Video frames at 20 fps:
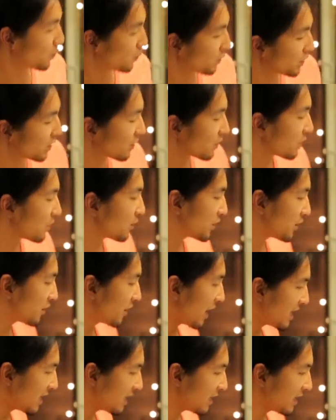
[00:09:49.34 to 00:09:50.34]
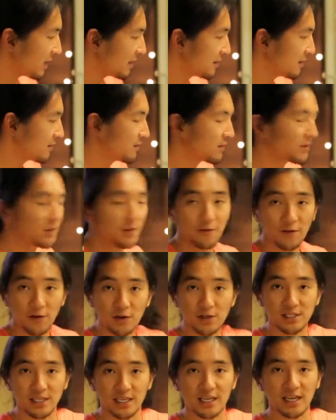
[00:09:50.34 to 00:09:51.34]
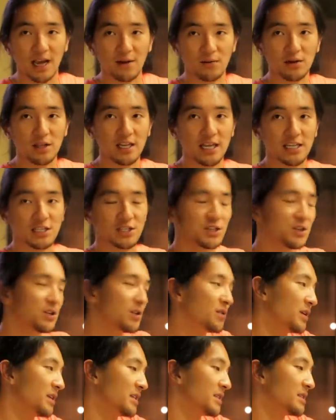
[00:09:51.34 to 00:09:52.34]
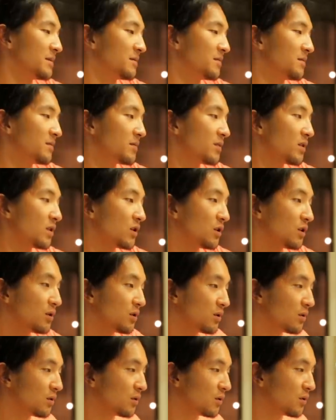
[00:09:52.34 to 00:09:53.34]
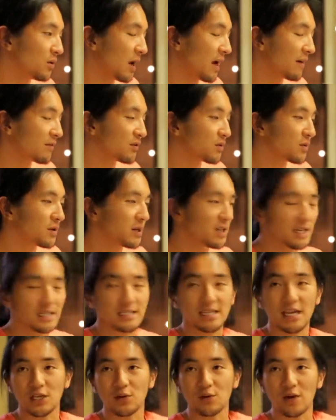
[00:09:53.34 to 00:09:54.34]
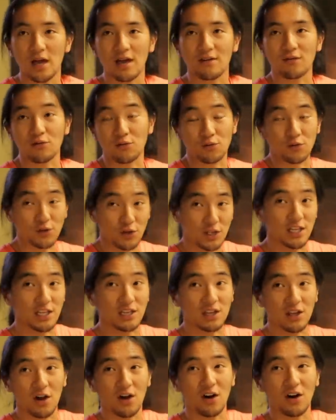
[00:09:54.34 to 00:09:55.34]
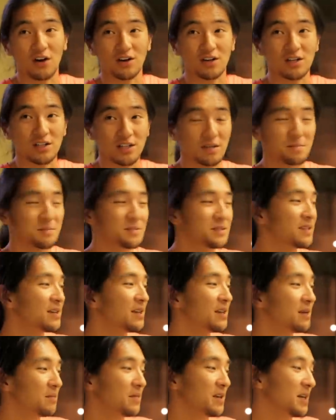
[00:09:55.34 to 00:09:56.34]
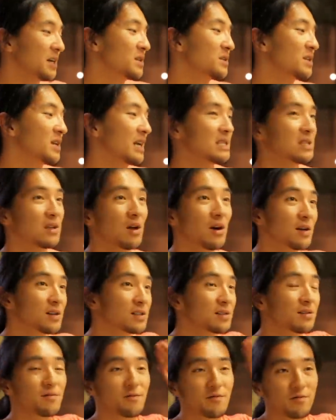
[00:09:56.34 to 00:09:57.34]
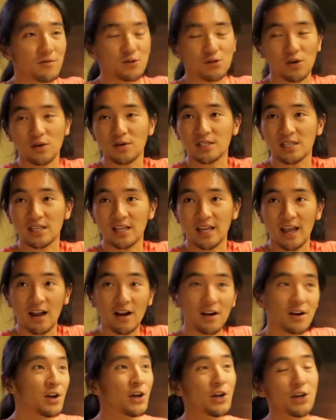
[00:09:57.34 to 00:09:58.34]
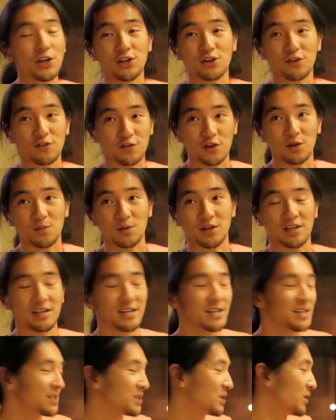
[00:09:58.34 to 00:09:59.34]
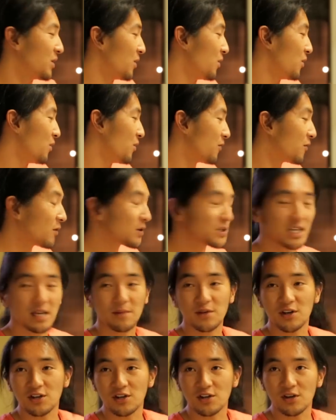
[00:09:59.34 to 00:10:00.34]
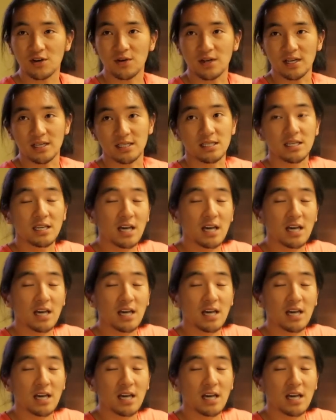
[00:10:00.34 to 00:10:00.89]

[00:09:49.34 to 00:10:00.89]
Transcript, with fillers: when you're, when you're editing, the first thing I really like to do is you have to realize that you have really long clips because as long as the drone is in the air, you're filming. So first thing I'm gonna do is